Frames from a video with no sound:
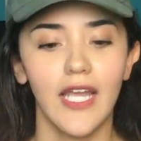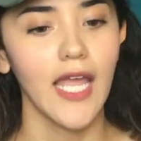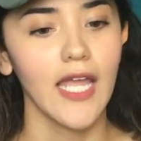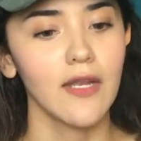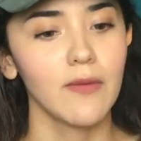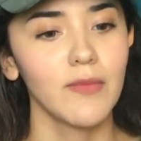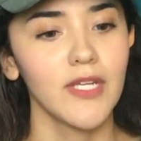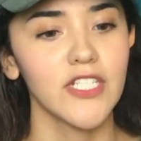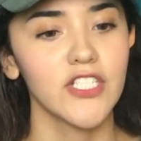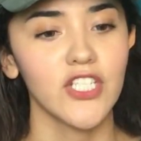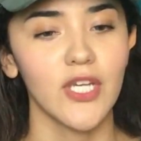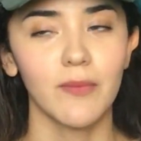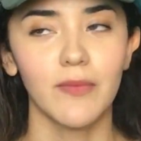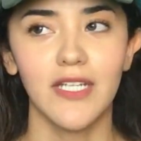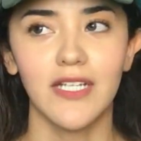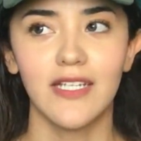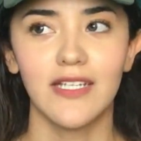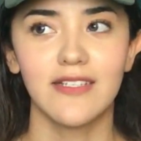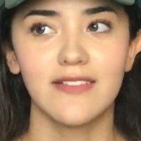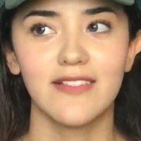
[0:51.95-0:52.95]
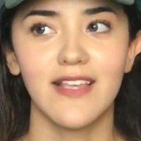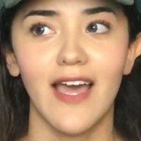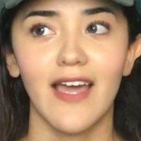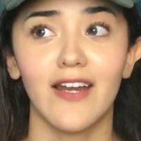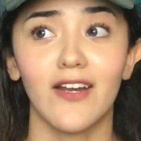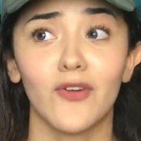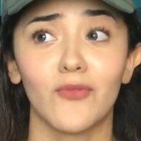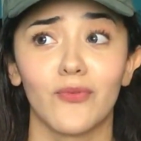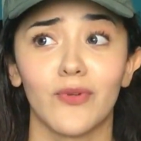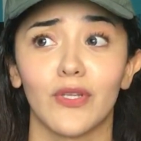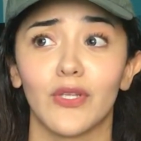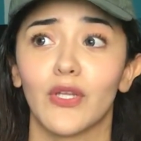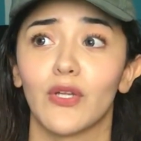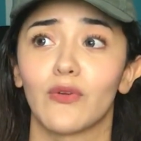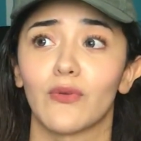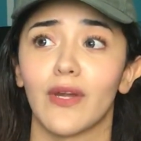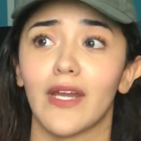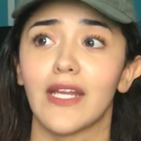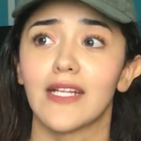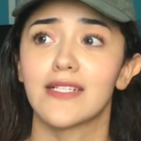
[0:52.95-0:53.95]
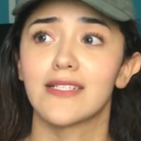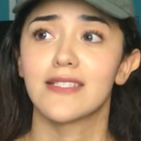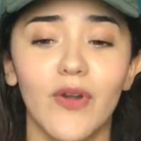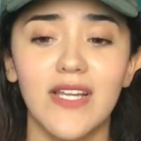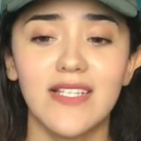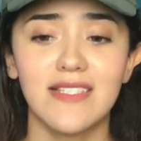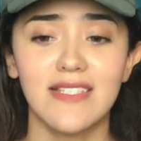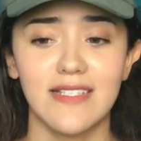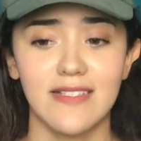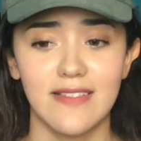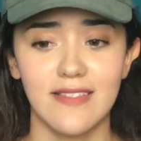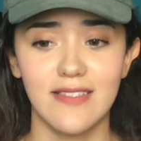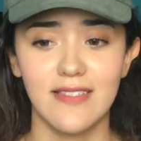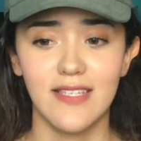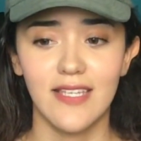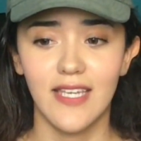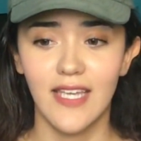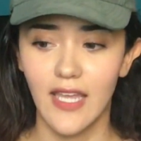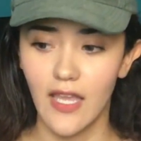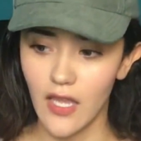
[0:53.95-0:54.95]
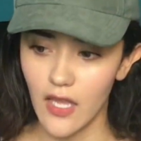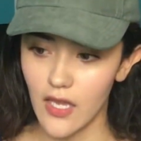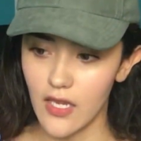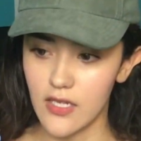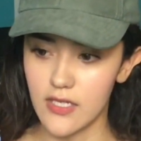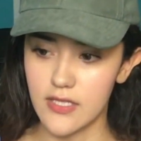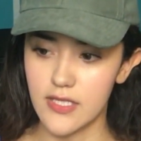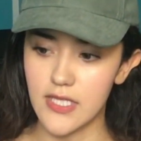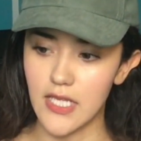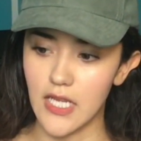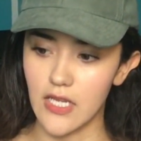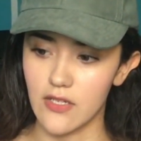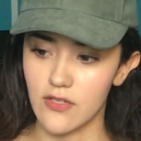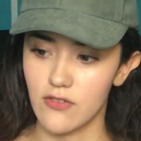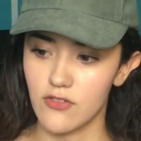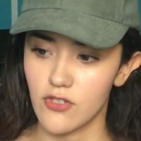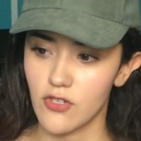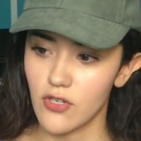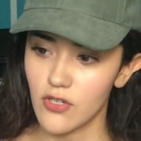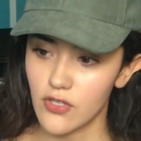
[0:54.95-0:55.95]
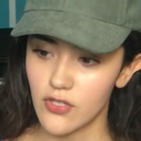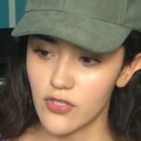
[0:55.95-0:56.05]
and Mitch, I mean, he's got a really great presence in the stage.